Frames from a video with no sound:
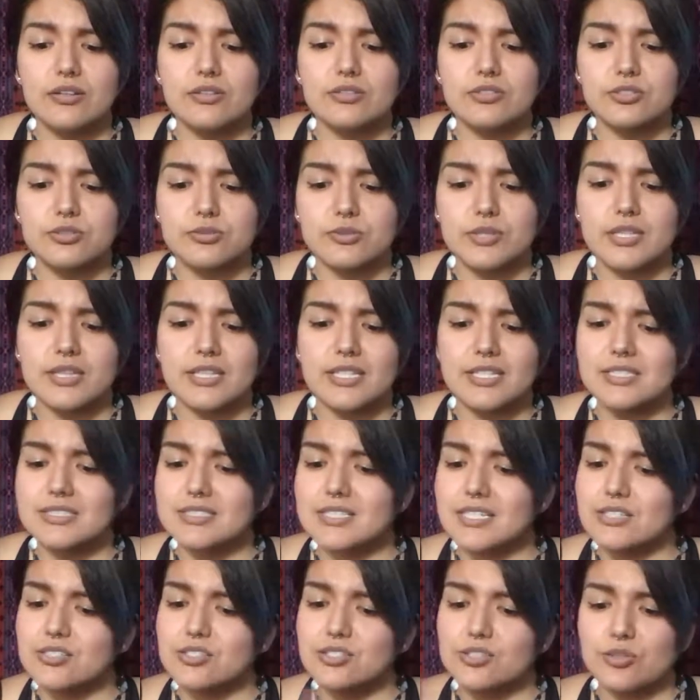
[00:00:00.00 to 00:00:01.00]
doing things
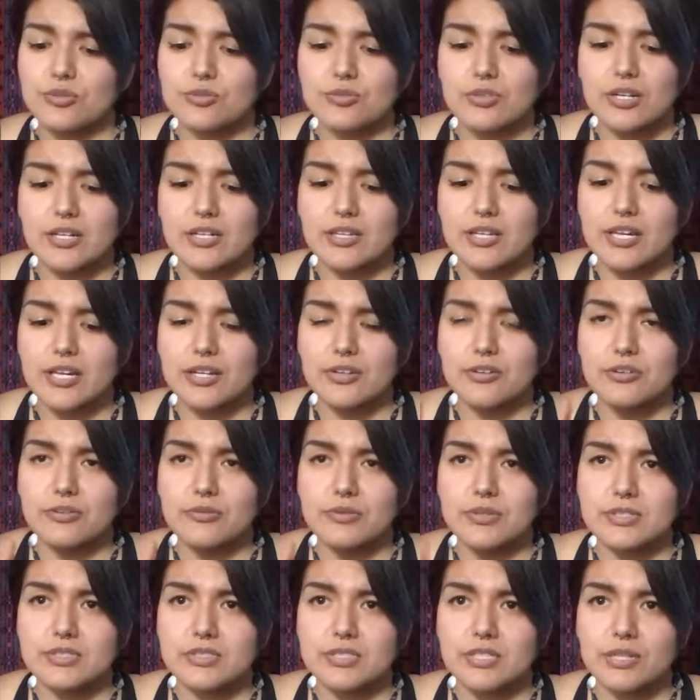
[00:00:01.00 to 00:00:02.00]
that don't align or
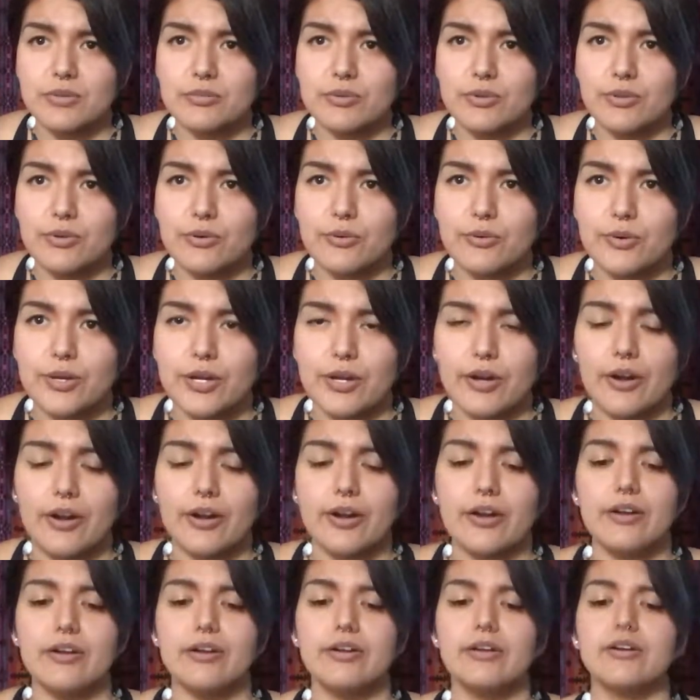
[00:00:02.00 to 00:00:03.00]
resonate with who we
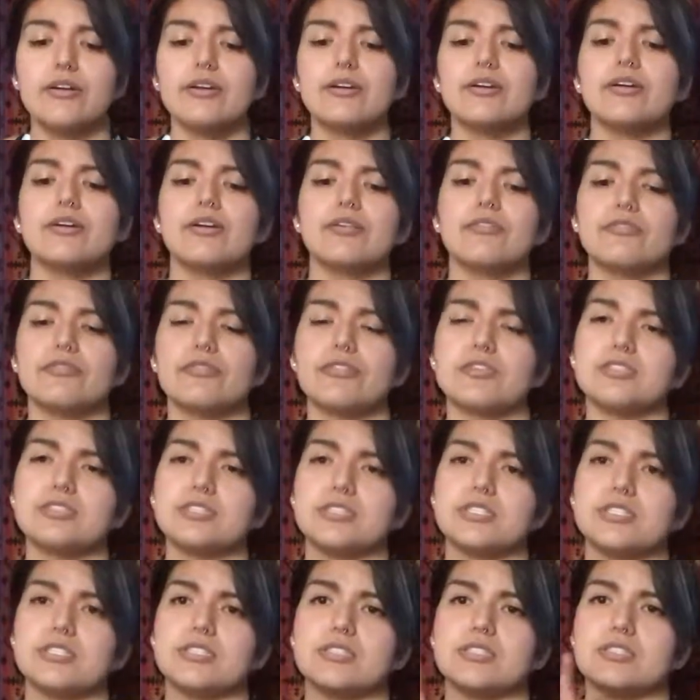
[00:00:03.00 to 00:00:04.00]
are
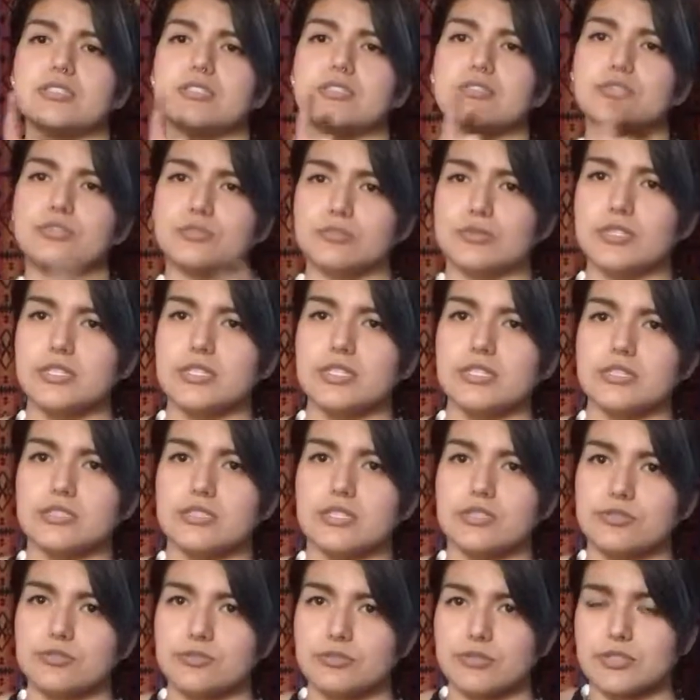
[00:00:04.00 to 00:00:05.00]
versus doing things
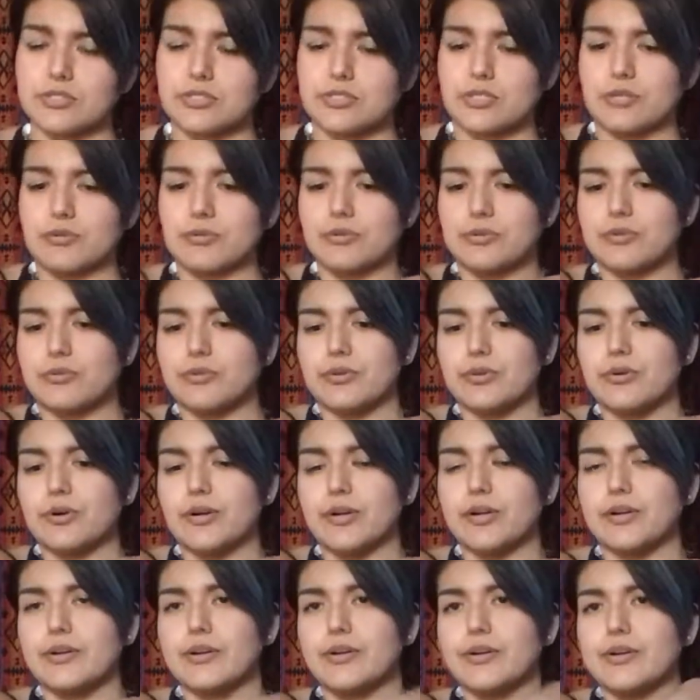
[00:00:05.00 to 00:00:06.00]
that do resonate with who you
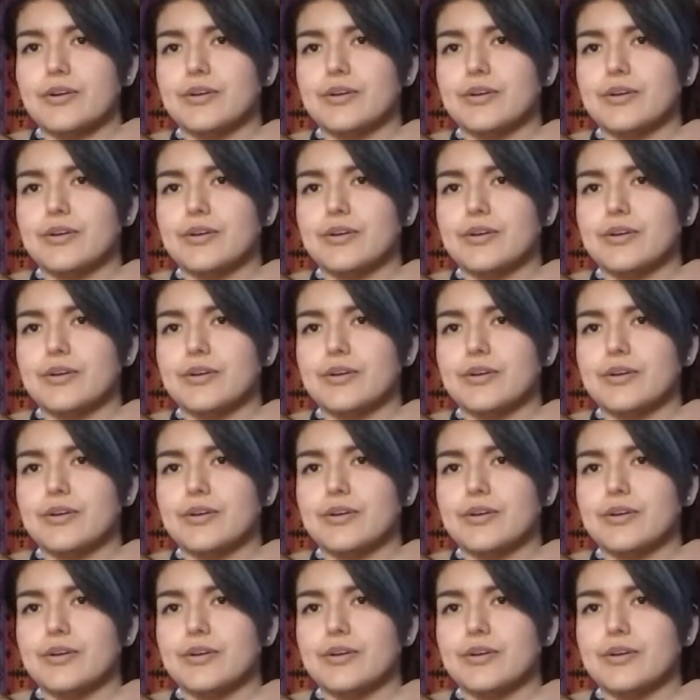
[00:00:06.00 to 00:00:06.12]
are.